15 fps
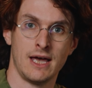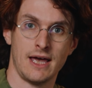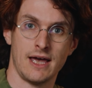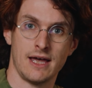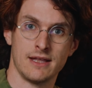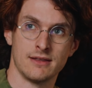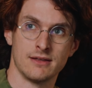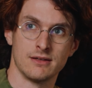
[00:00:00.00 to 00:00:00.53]

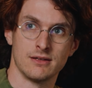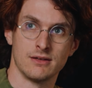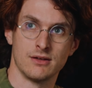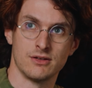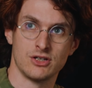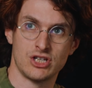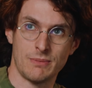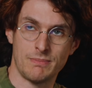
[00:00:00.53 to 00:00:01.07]
and
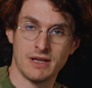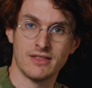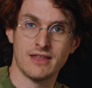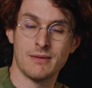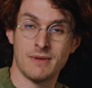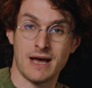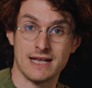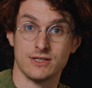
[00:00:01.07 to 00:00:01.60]
shaping
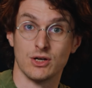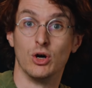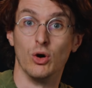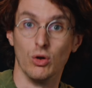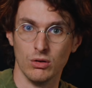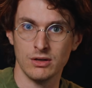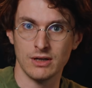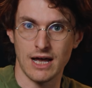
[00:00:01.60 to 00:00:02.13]
them as a
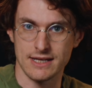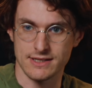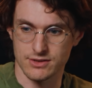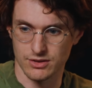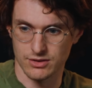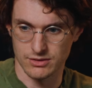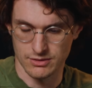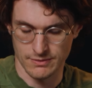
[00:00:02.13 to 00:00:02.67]
whole, as
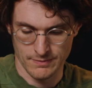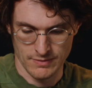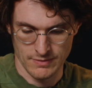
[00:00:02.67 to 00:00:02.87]
a